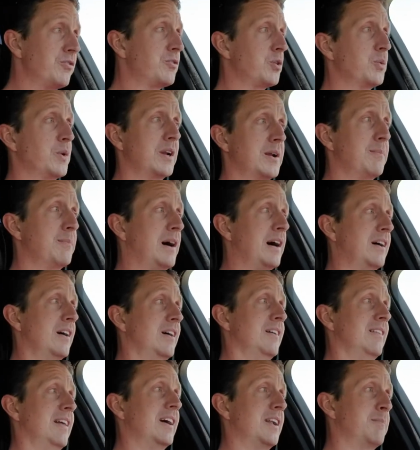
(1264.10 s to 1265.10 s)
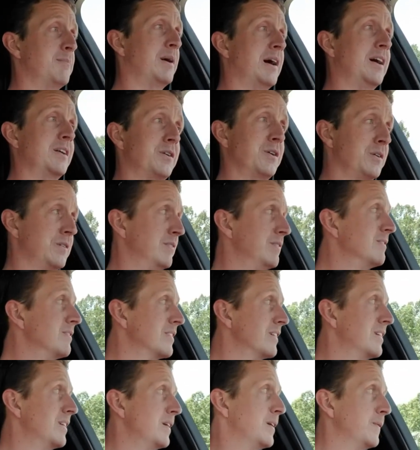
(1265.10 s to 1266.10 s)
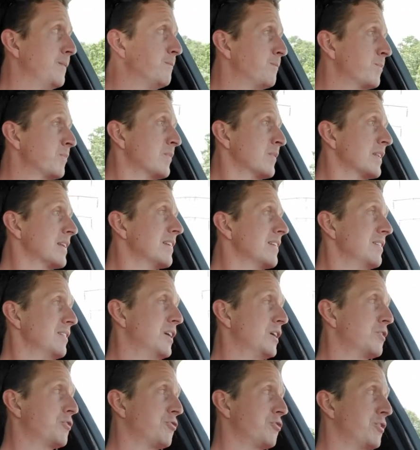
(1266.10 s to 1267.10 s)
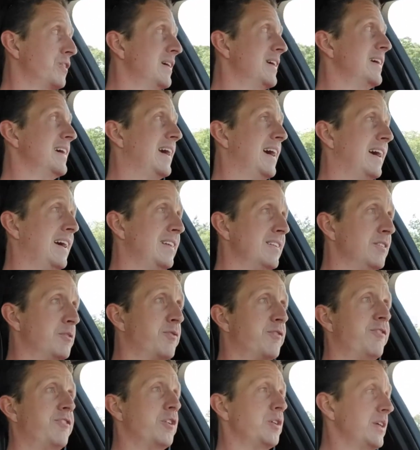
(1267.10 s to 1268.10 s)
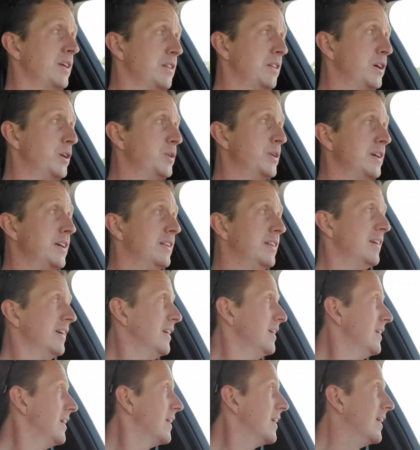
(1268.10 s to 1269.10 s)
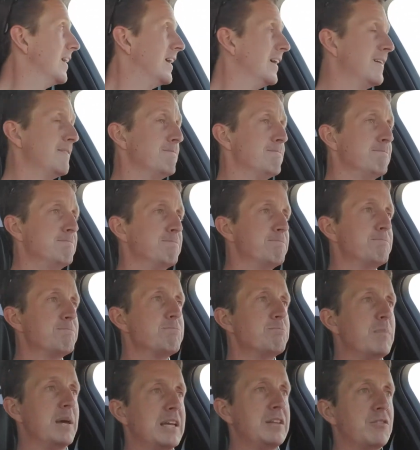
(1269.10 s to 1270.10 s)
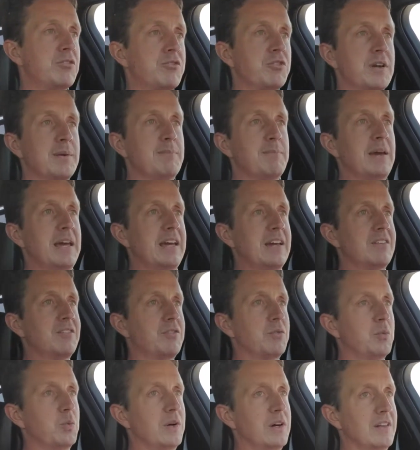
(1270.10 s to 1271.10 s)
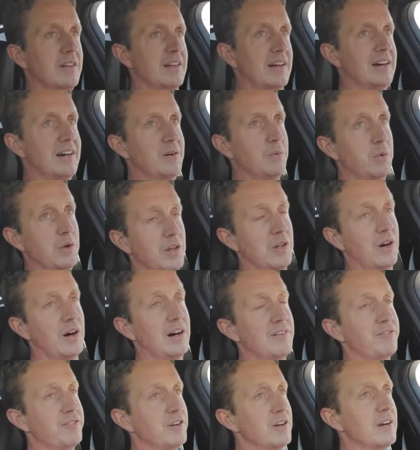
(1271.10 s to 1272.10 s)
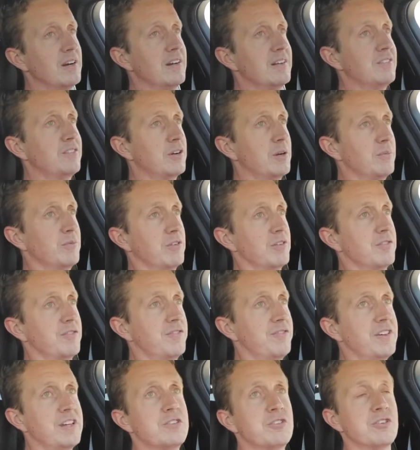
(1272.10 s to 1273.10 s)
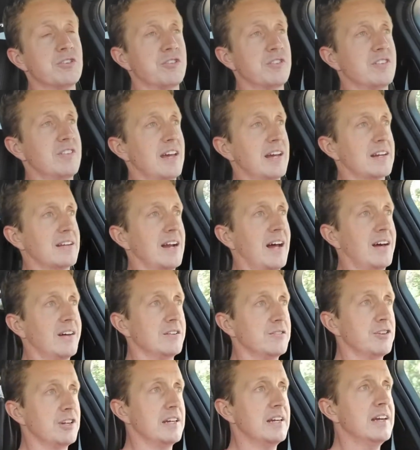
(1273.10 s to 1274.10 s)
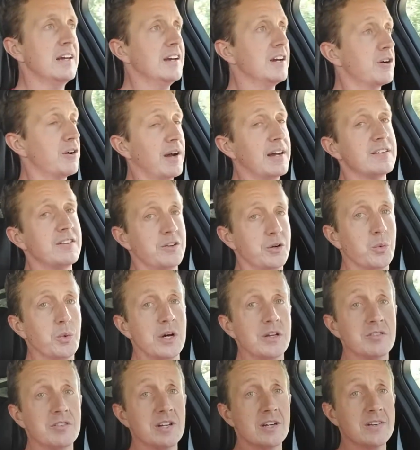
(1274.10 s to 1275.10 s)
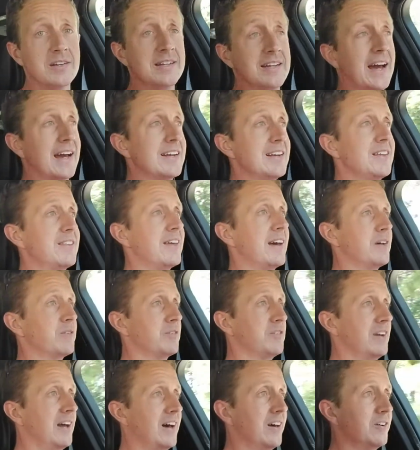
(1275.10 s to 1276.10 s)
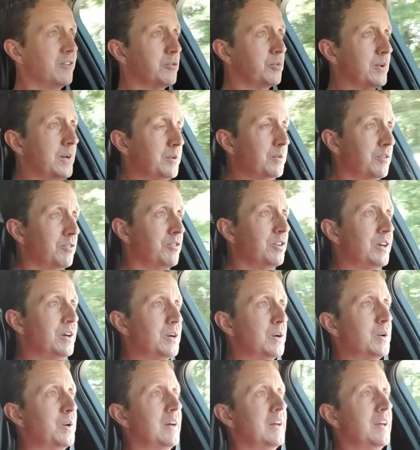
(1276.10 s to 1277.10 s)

to what a lot of modern, luxury and fully loaded mainstream makes will offer in terms of features and technology. Granted, it was nearly $90,000 when it was new.